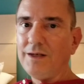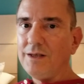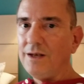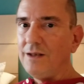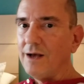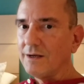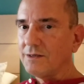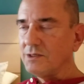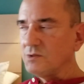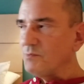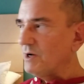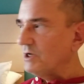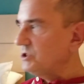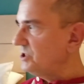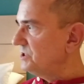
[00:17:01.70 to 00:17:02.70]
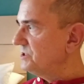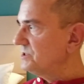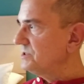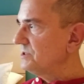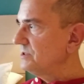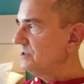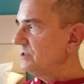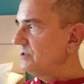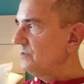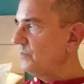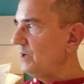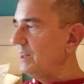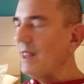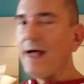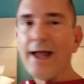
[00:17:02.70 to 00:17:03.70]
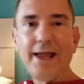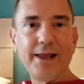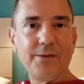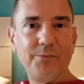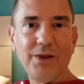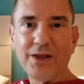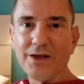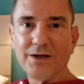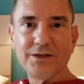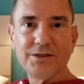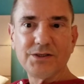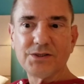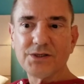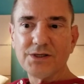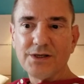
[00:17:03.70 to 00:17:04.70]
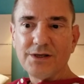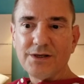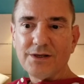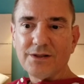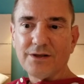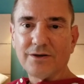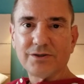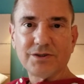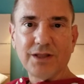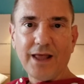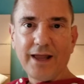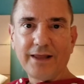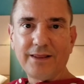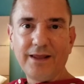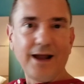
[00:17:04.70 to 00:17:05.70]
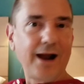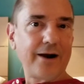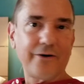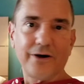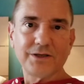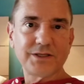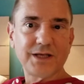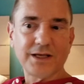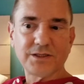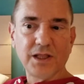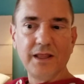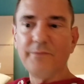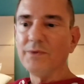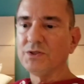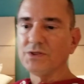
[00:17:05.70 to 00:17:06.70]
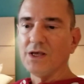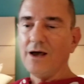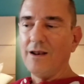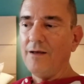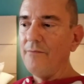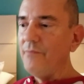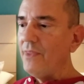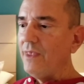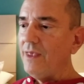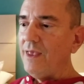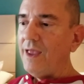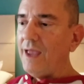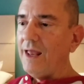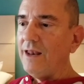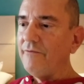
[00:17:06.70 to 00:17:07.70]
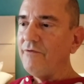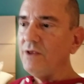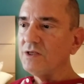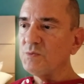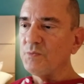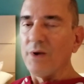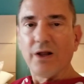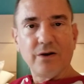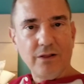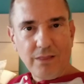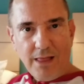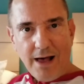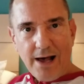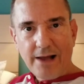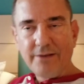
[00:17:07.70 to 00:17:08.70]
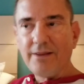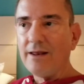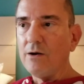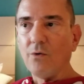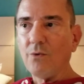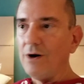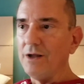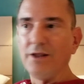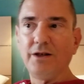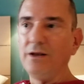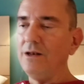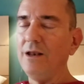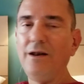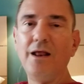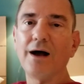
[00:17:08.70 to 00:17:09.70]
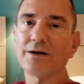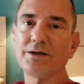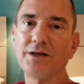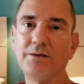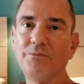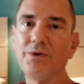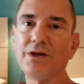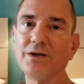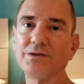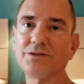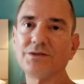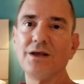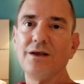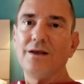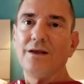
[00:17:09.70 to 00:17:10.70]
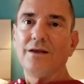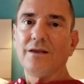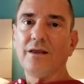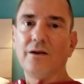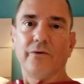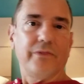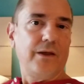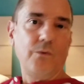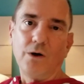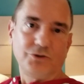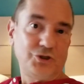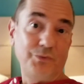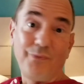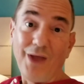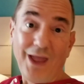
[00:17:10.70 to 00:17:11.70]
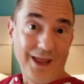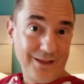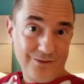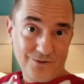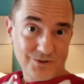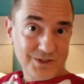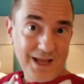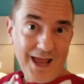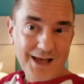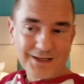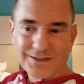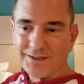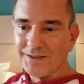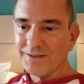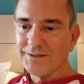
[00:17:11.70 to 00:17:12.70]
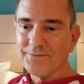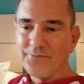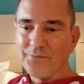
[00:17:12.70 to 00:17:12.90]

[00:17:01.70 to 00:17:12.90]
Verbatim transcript: deduct as much as we like because there's like the IRS has limits on them. And if you spend a lot, they don't want you to deduct it because, you know, they want you paying those taxes.